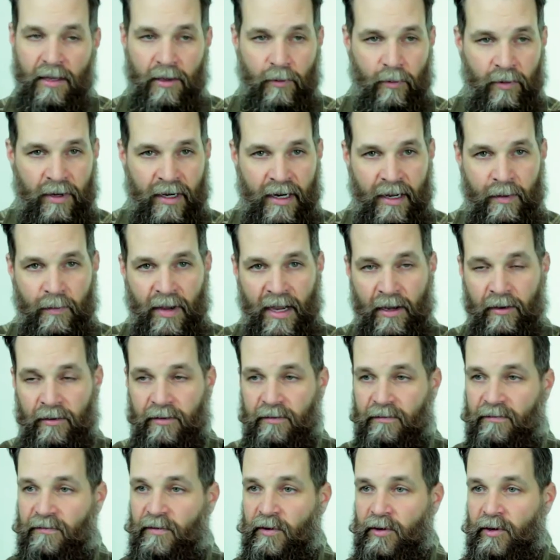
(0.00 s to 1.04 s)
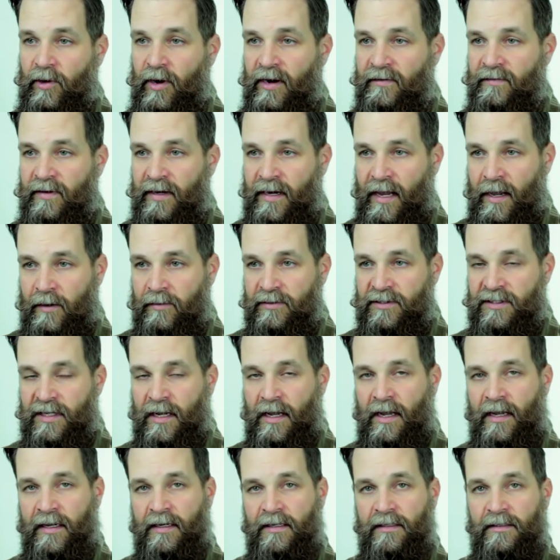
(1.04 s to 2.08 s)
When I'm out photographing
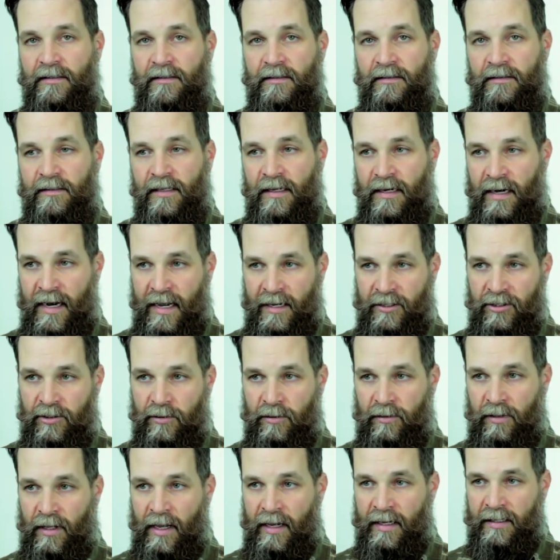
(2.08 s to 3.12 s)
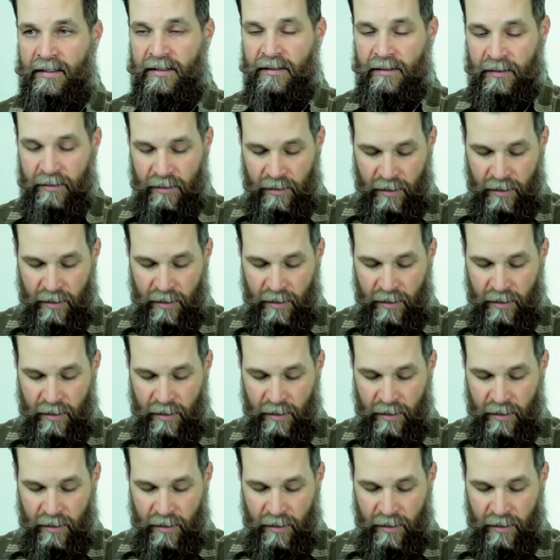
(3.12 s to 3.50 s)
outside in natural light,